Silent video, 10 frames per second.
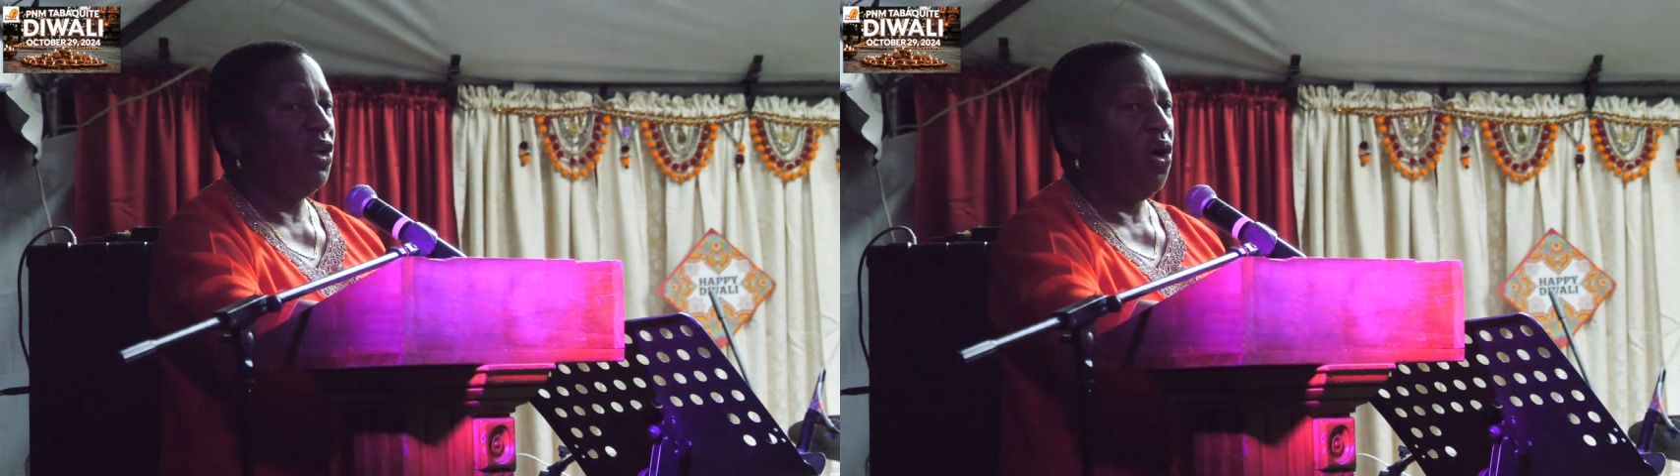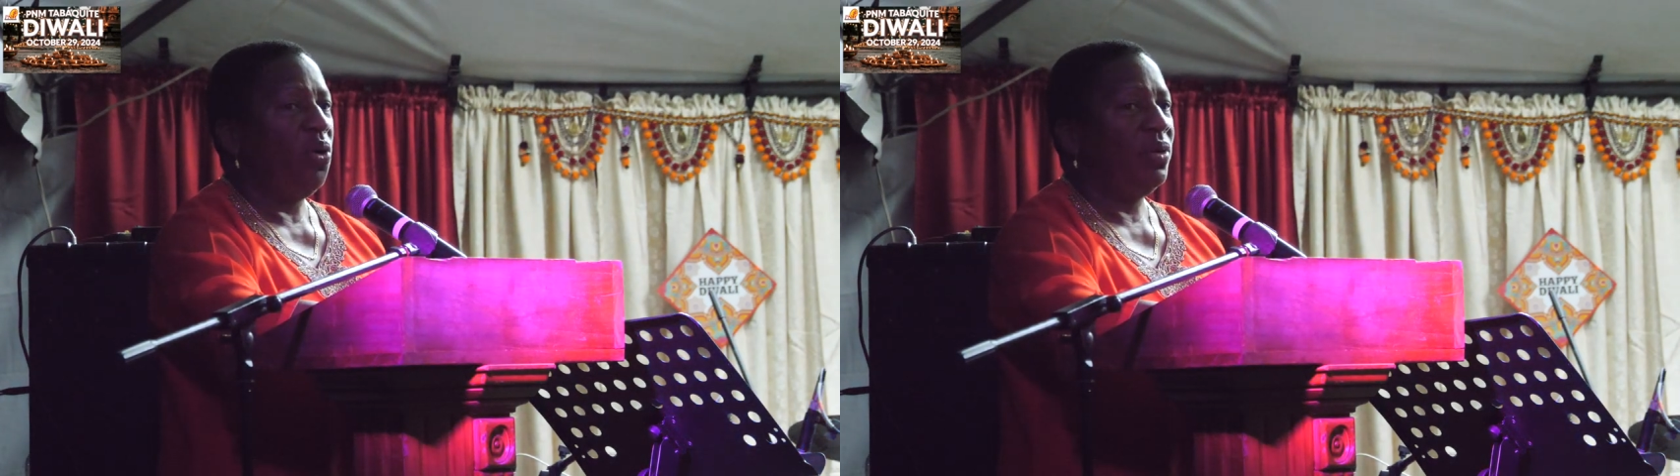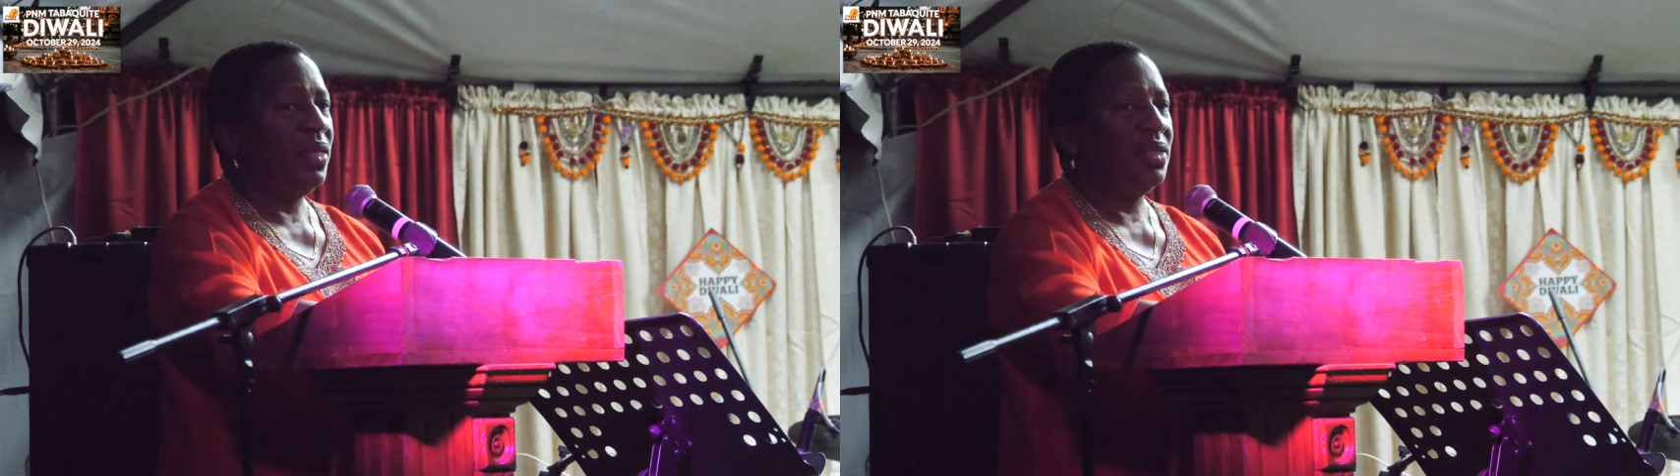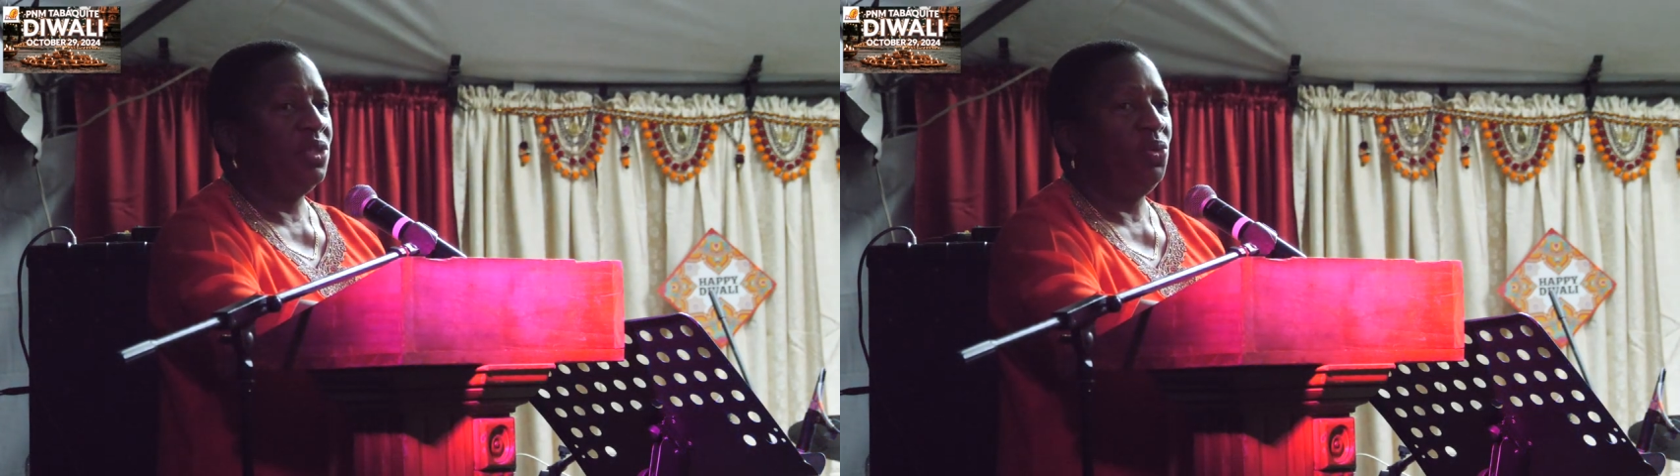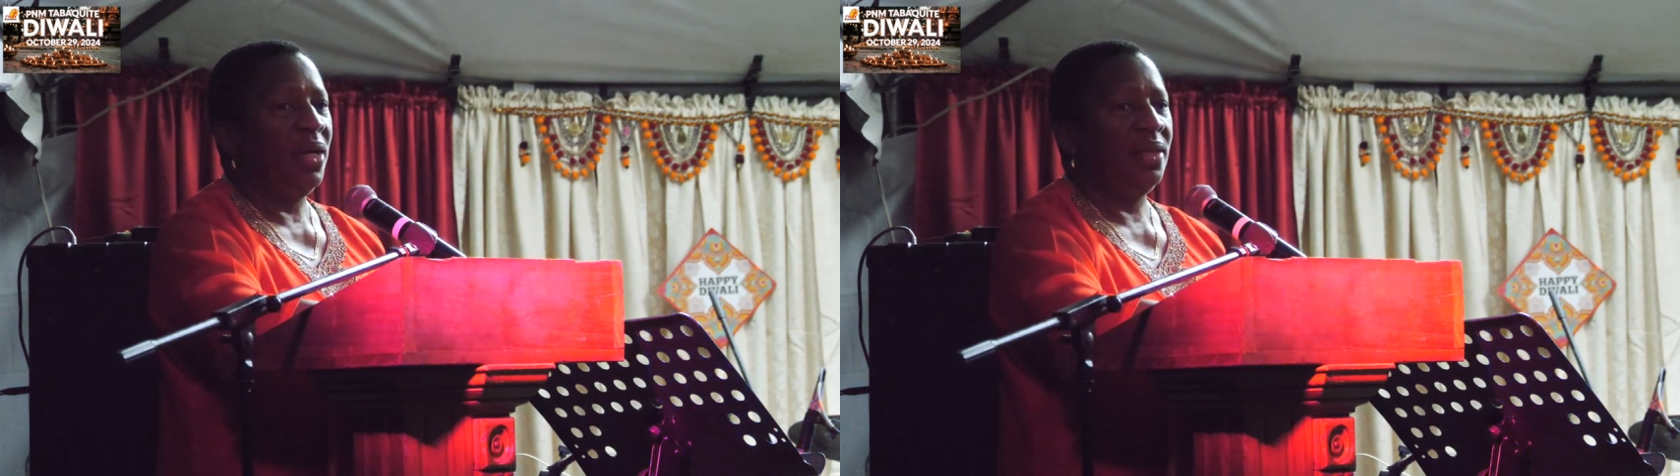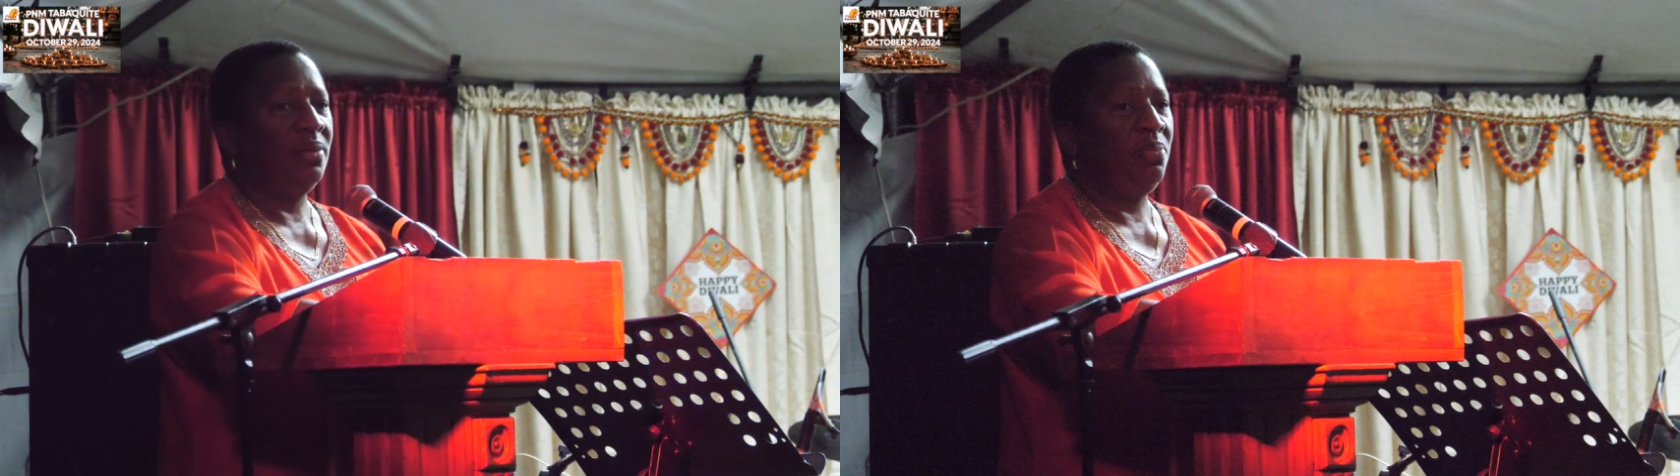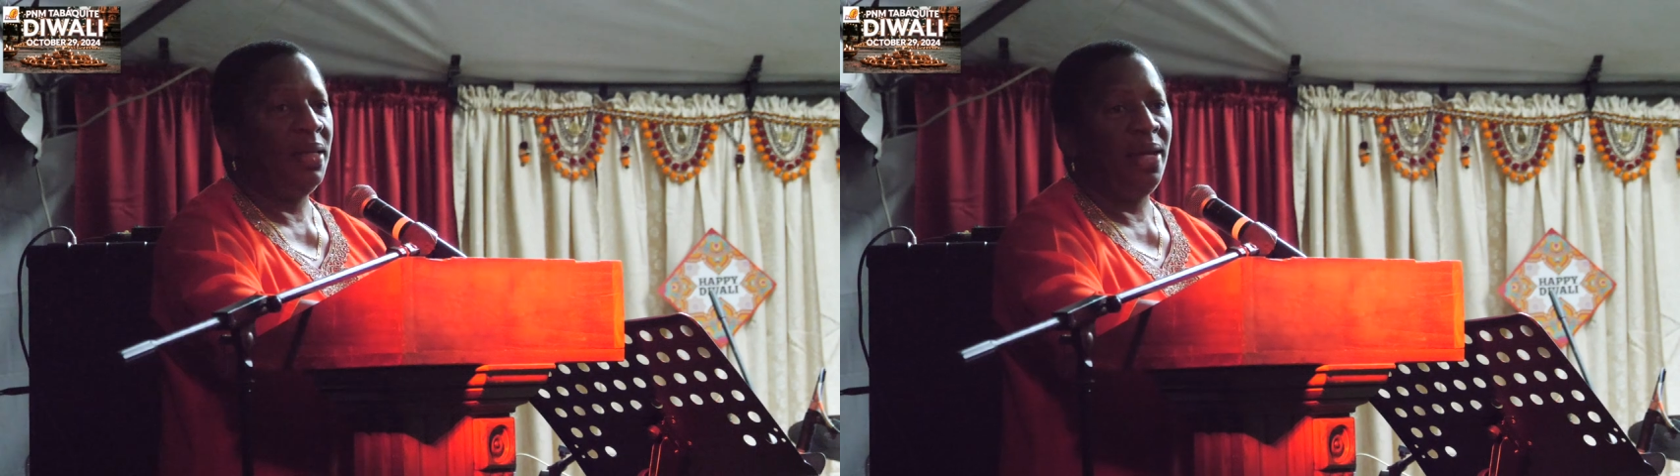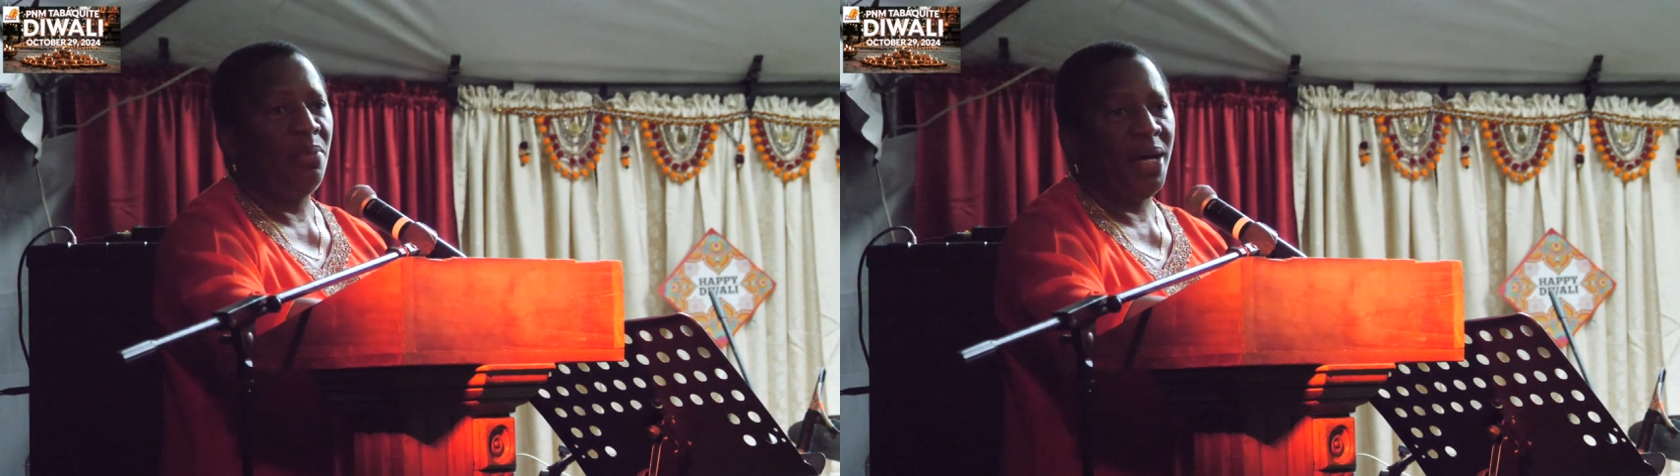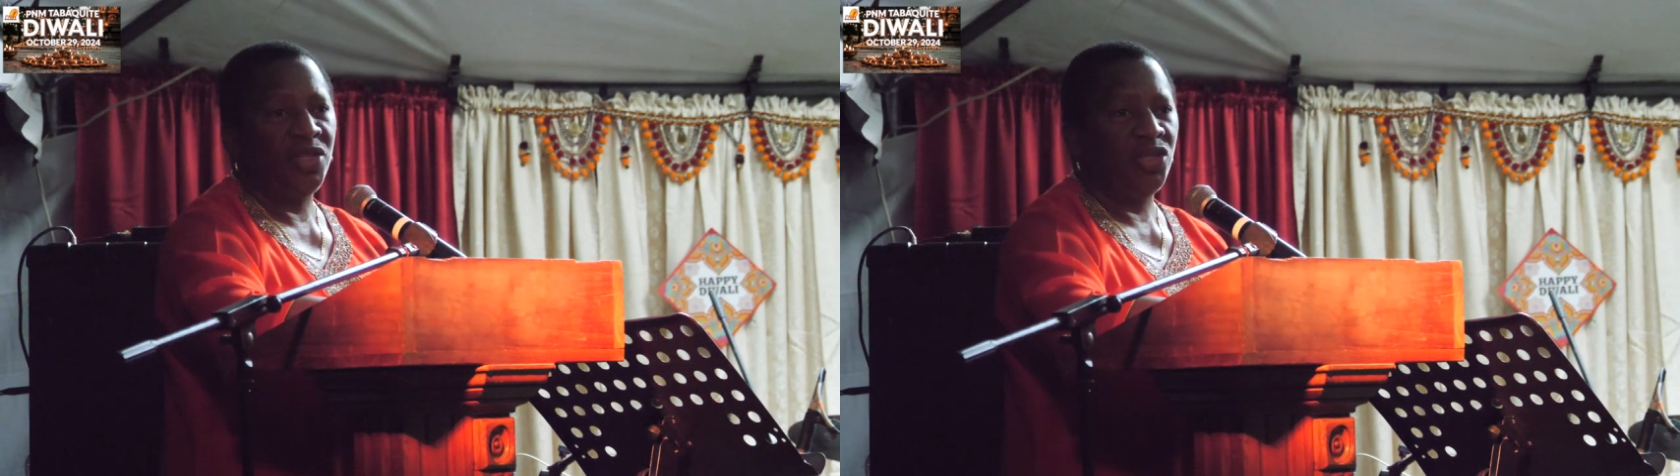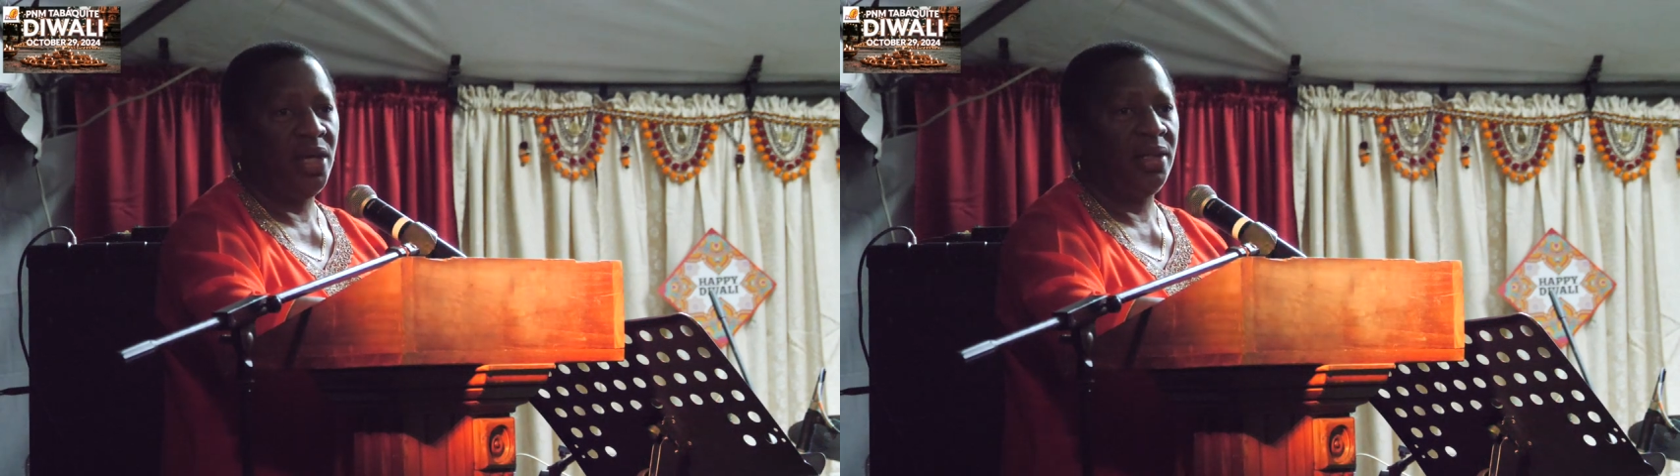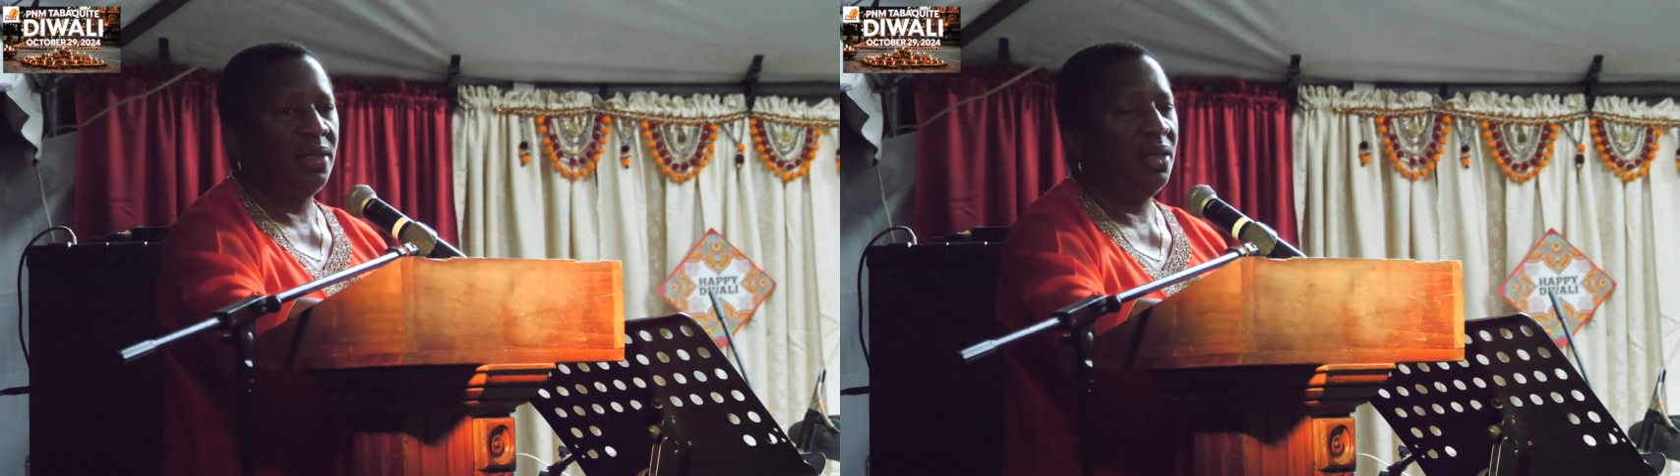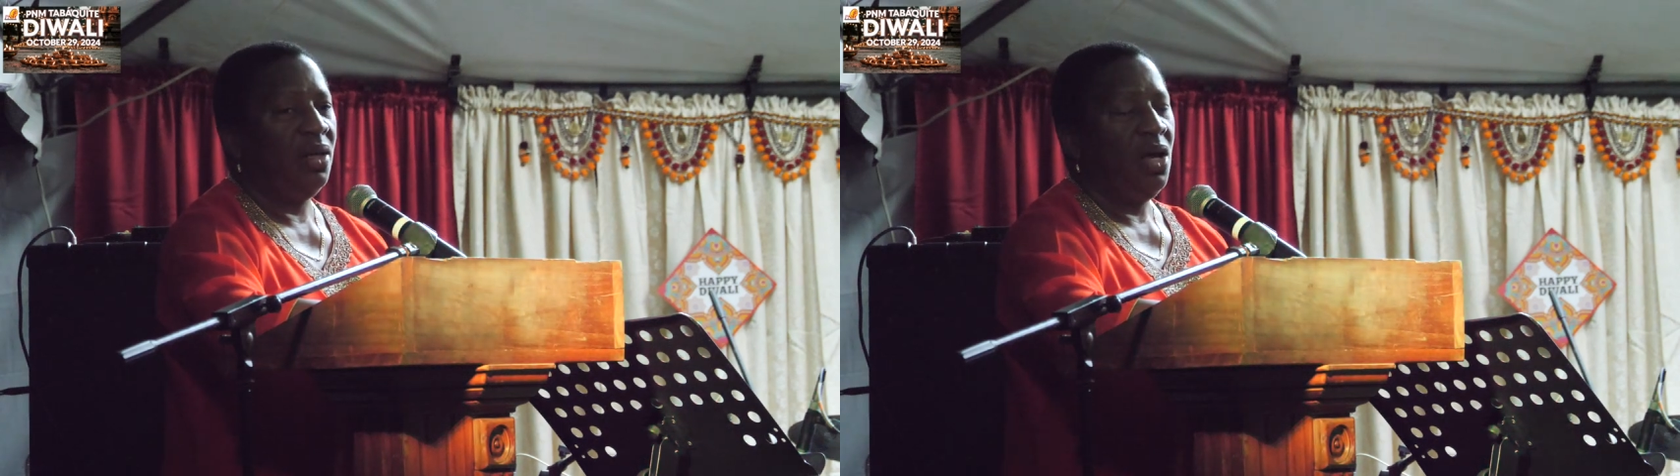now that you can play a bhajan